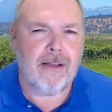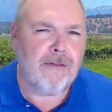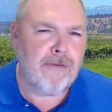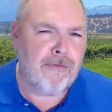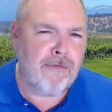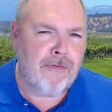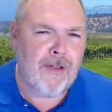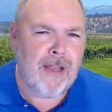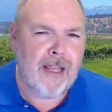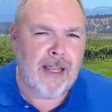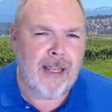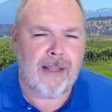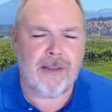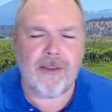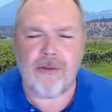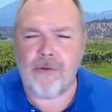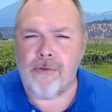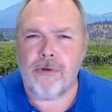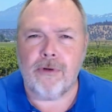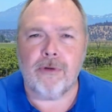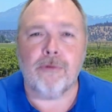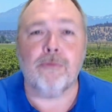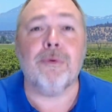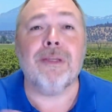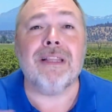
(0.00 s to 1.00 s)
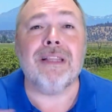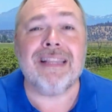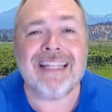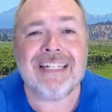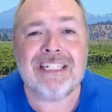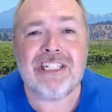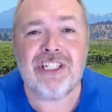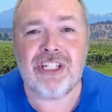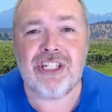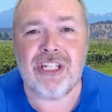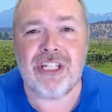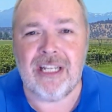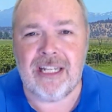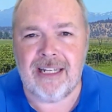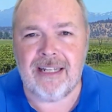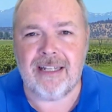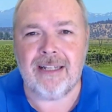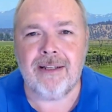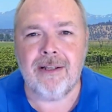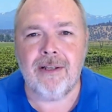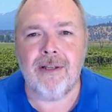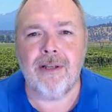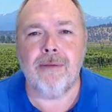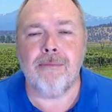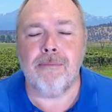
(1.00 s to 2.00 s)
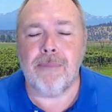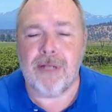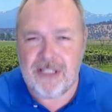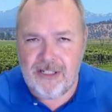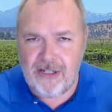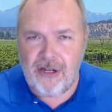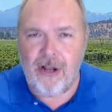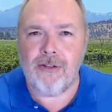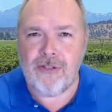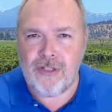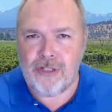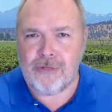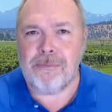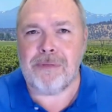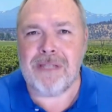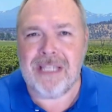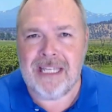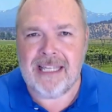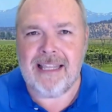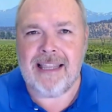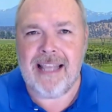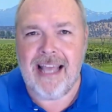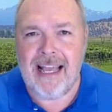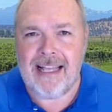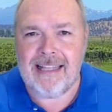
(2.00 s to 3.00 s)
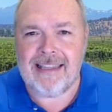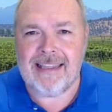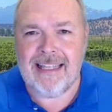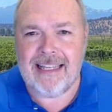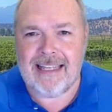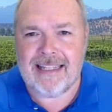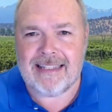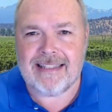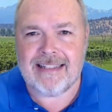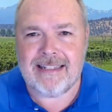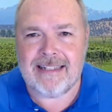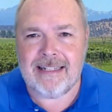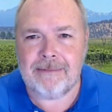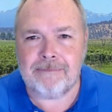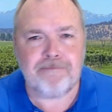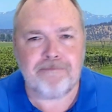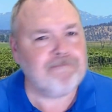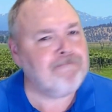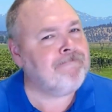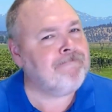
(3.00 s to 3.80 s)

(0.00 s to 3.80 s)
faith, or religion must also be in that list.